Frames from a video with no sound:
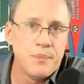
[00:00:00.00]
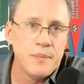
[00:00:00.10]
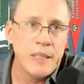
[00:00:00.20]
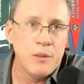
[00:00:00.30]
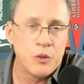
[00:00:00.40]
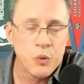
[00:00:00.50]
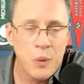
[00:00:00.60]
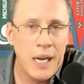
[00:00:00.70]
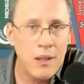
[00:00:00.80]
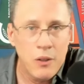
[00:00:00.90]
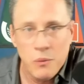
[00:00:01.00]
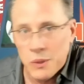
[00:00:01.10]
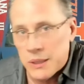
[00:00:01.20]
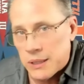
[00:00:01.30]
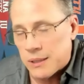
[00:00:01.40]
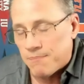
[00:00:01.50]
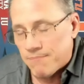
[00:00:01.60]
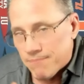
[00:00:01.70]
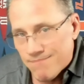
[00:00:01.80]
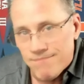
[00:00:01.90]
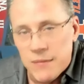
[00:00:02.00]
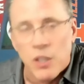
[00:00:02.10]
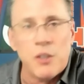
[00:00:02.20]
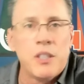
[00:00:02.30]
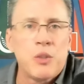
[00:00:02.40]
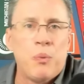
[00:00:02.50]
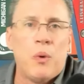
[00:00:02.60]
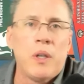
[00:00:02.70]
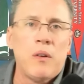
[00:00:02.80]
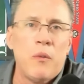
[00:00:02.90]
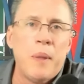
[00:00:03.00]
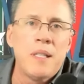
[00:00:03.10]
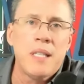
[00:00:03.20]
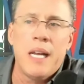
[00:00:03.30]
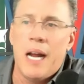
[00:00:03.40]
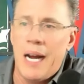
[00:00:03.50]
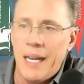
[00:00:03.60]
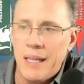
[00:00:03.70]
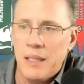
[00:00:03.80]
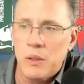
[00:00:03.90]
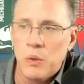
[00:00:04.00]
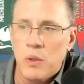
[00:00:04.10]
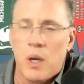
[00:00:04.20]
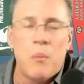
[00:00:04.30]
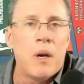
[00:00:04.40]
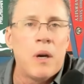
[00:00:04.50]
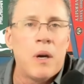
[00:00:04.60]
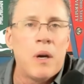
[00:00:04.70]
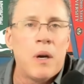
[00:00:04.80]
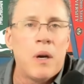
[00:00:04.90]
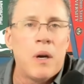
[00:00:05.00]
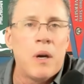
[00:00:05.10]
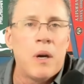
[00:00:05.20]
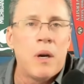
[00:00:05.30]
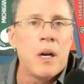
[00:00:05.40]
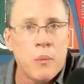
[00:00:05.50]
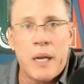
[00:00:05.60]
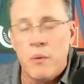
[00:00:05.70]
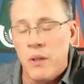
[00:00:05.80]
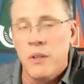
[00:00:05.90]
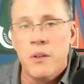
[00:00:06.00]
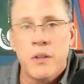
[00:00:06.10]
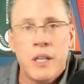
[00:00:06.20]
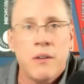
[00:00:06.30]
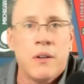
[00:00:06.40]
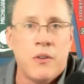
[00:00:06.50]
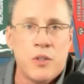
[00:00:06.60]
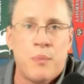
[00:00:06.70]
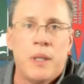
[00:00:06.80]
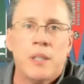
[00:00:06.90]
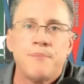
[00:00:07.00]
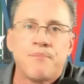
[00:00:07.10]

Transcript: You know, Drew Allard was a little disappointing over Penn State. I think Luke Altmaier is a good quarterback with another year under his belt.